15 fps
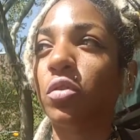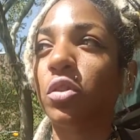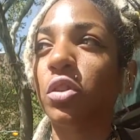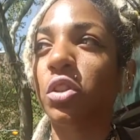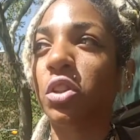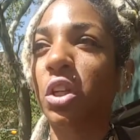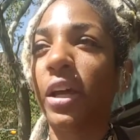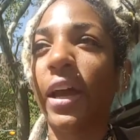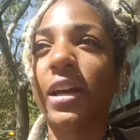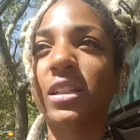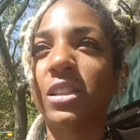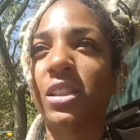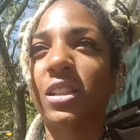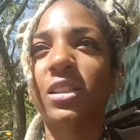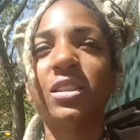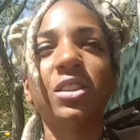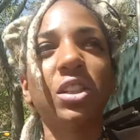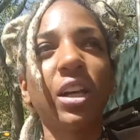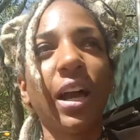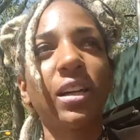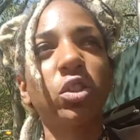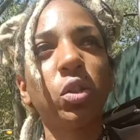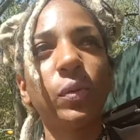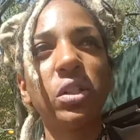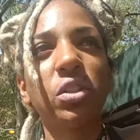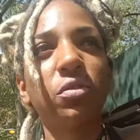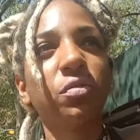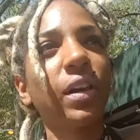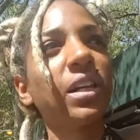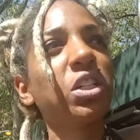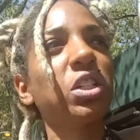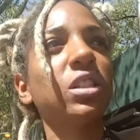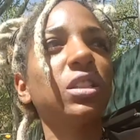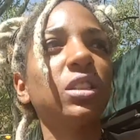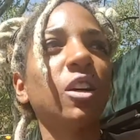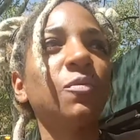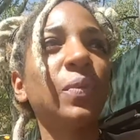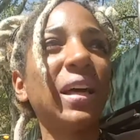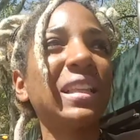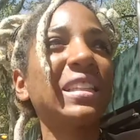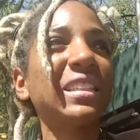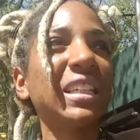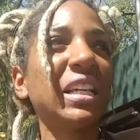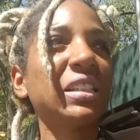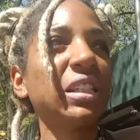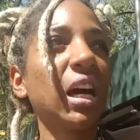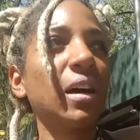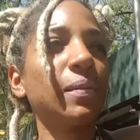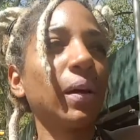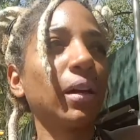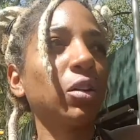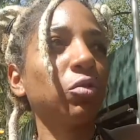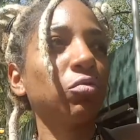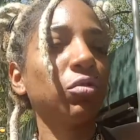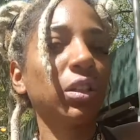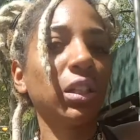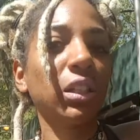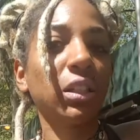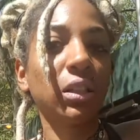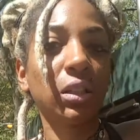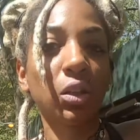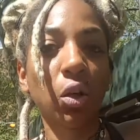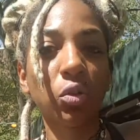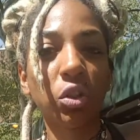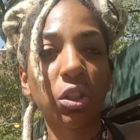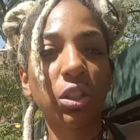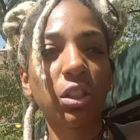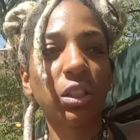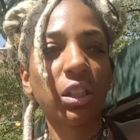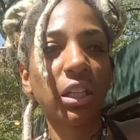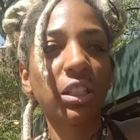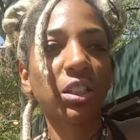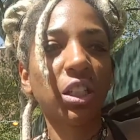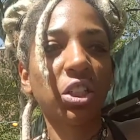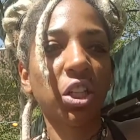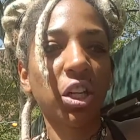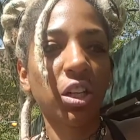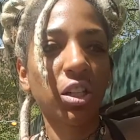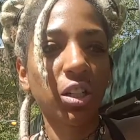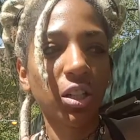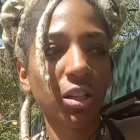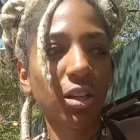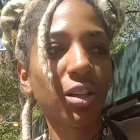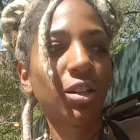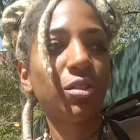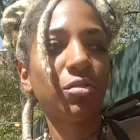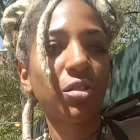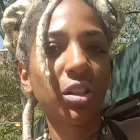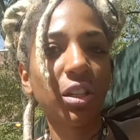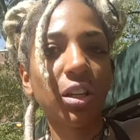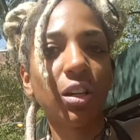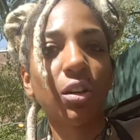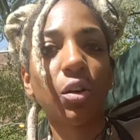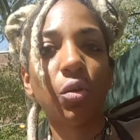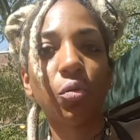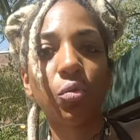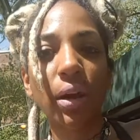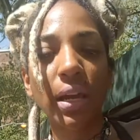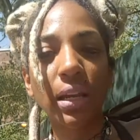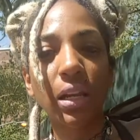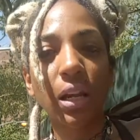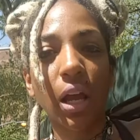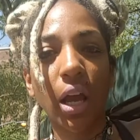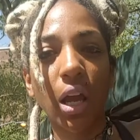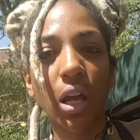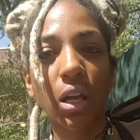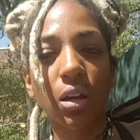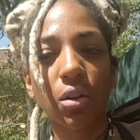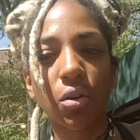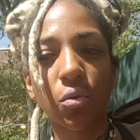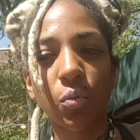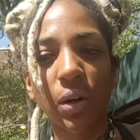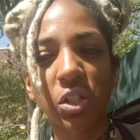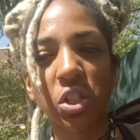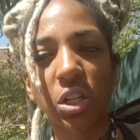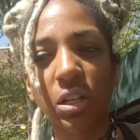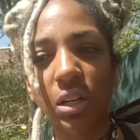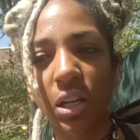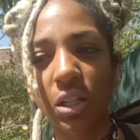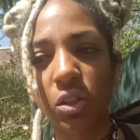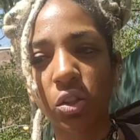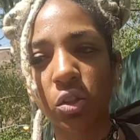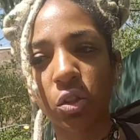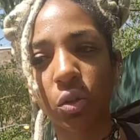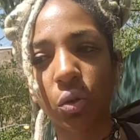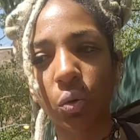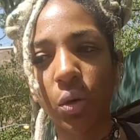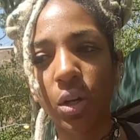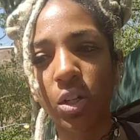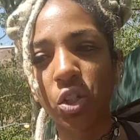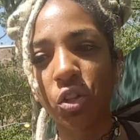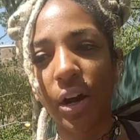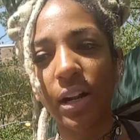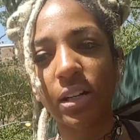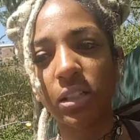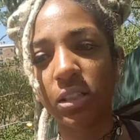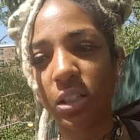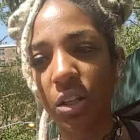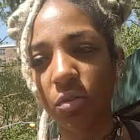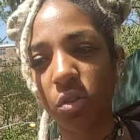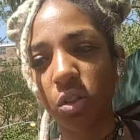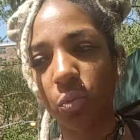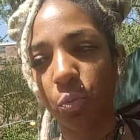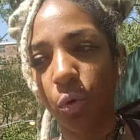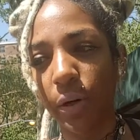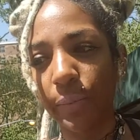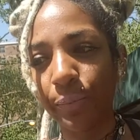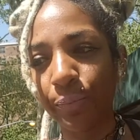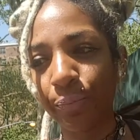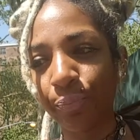She has so much inflection and stuff, but at the same time, I don't really know she thinks that she could really rein it in when she needs to try to deceive someone,